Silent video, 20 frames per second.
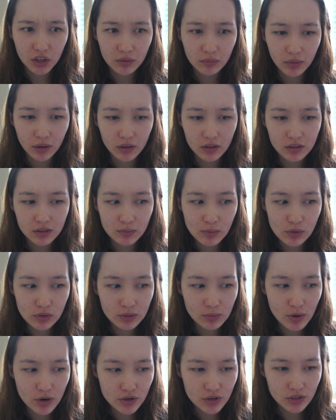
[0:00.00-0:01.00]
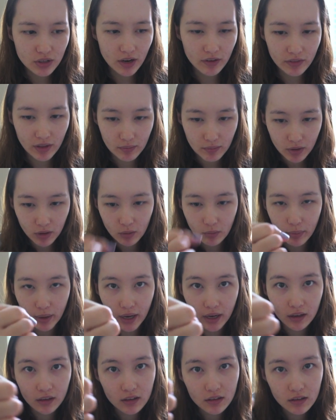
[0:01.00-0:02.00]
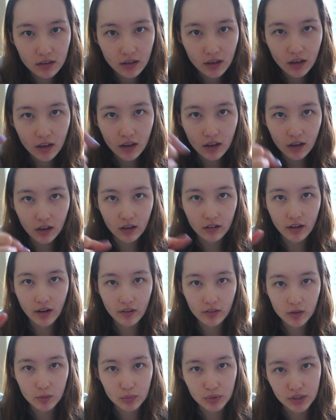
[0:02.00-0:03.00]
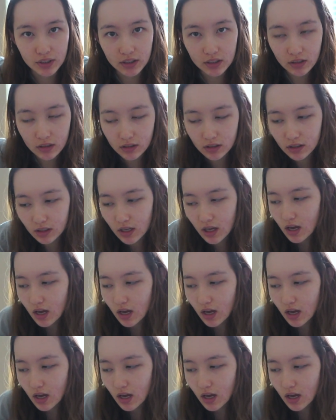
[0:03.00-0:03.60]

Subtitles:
because most brushes have that metal band around the bristles.